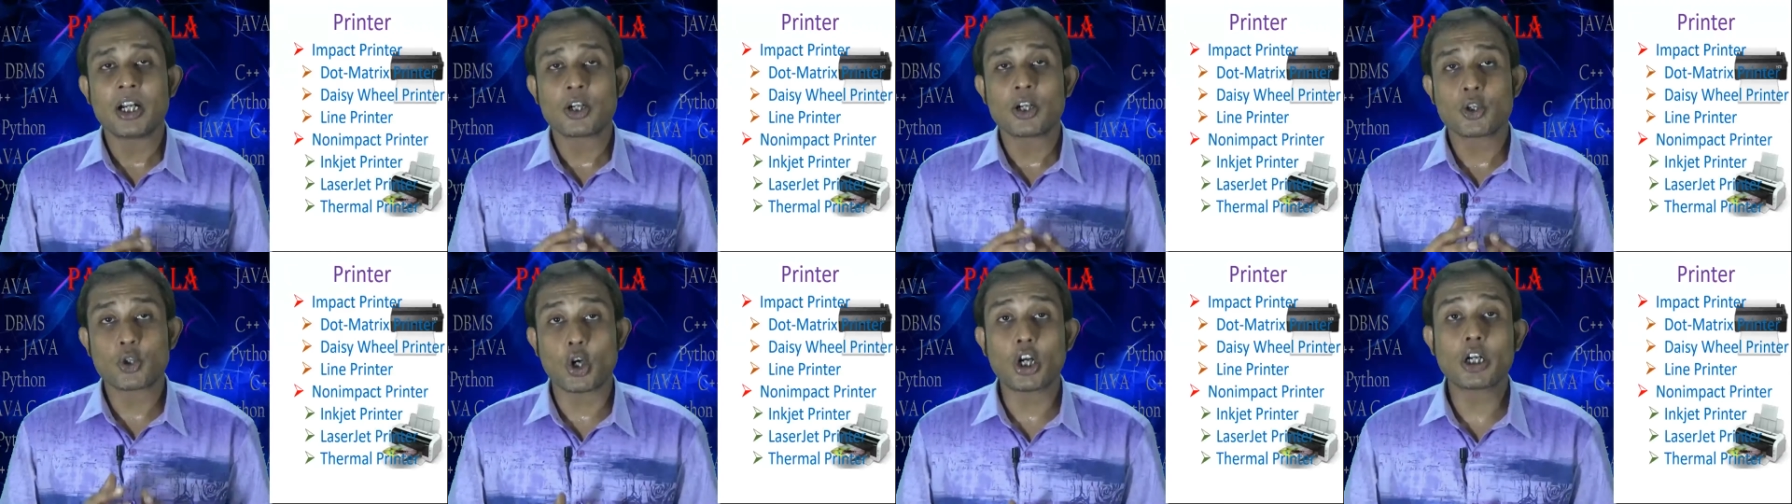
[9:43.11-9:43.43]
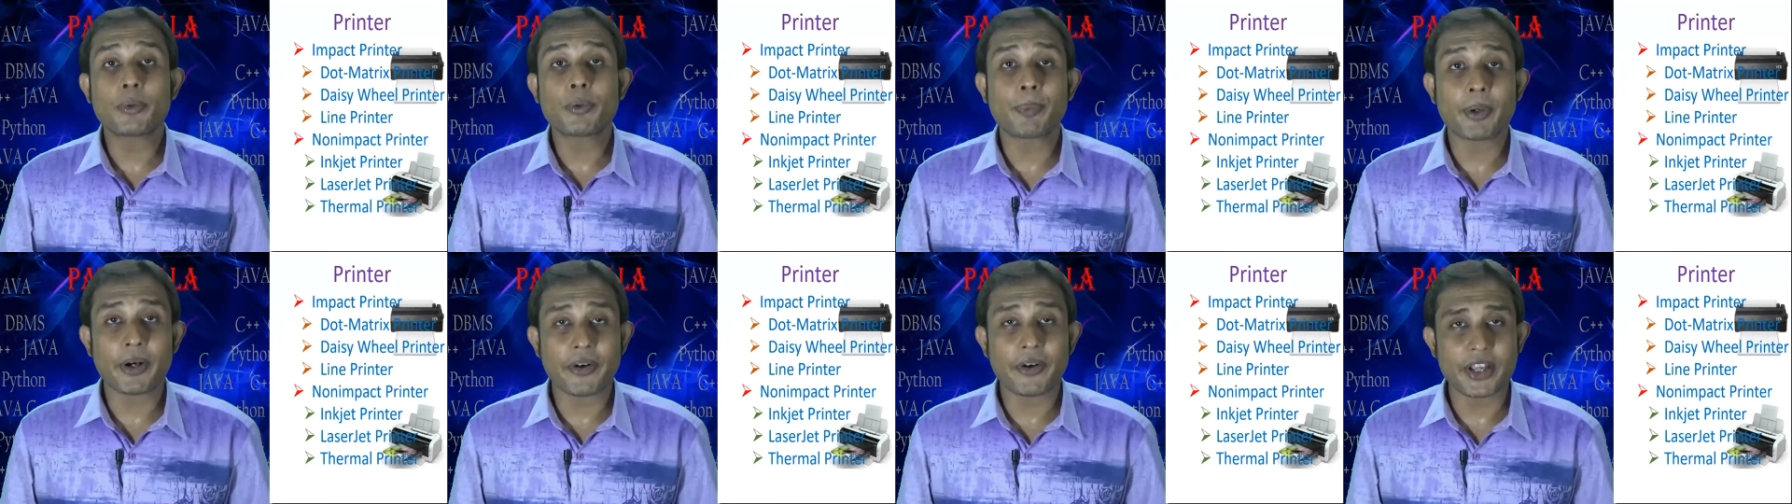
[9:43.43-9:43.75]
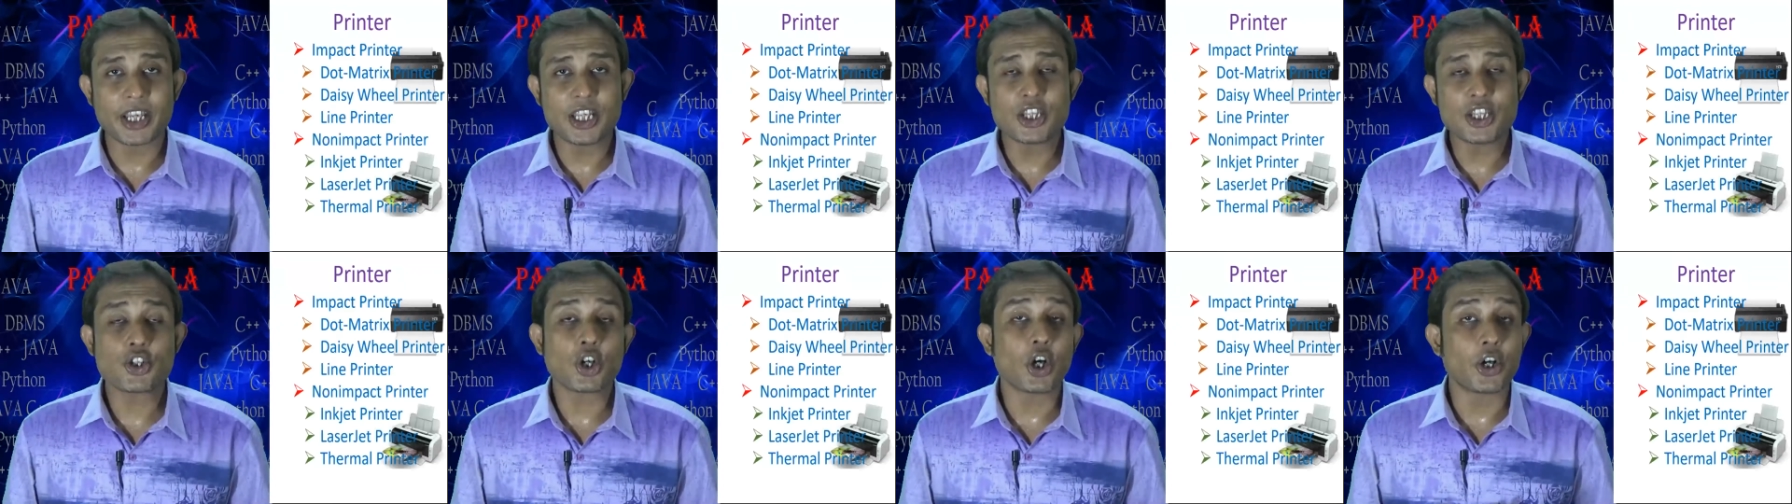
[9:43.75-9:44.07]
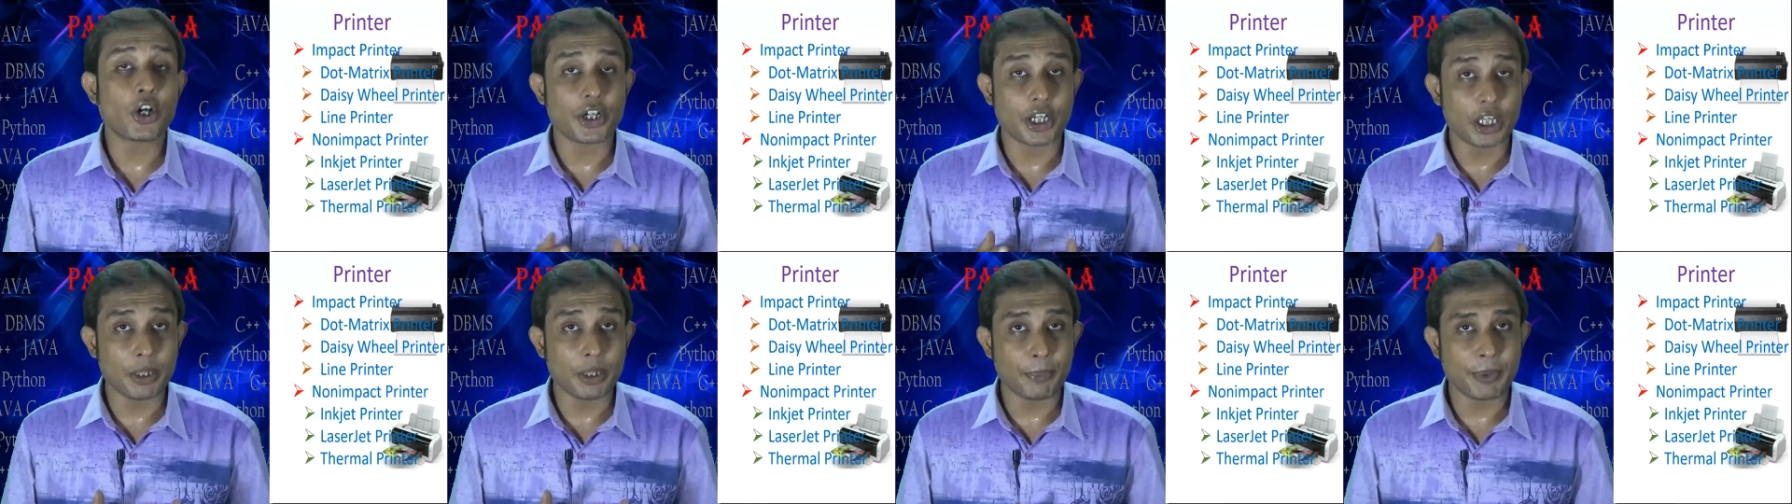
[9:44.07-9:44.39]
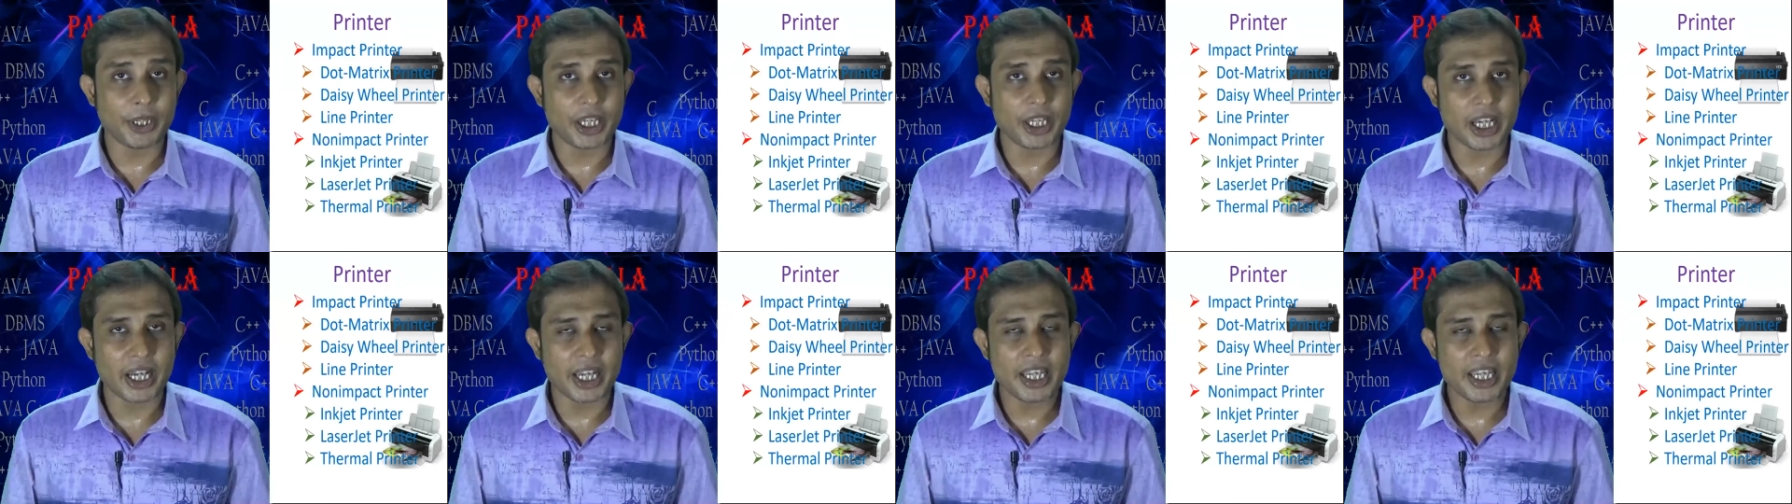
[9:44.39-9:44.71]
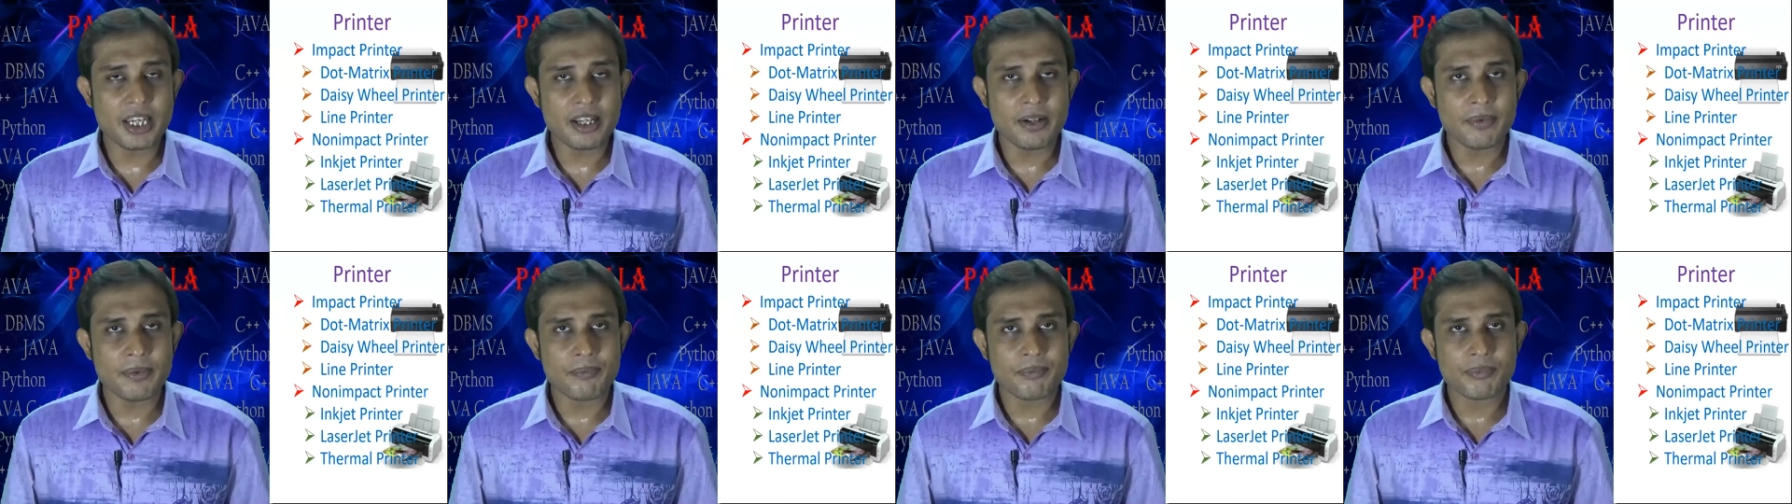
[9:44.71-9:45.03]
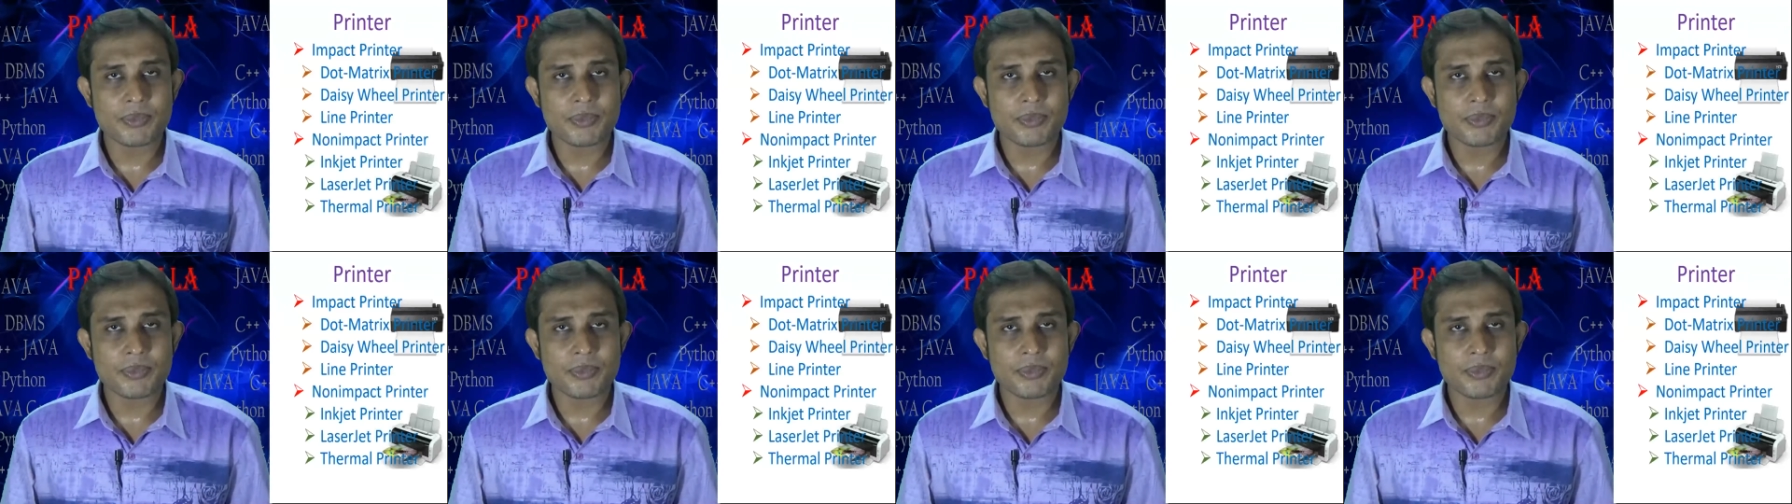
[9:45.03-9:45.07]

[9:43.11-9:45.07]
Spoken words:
dot per inch or DPI.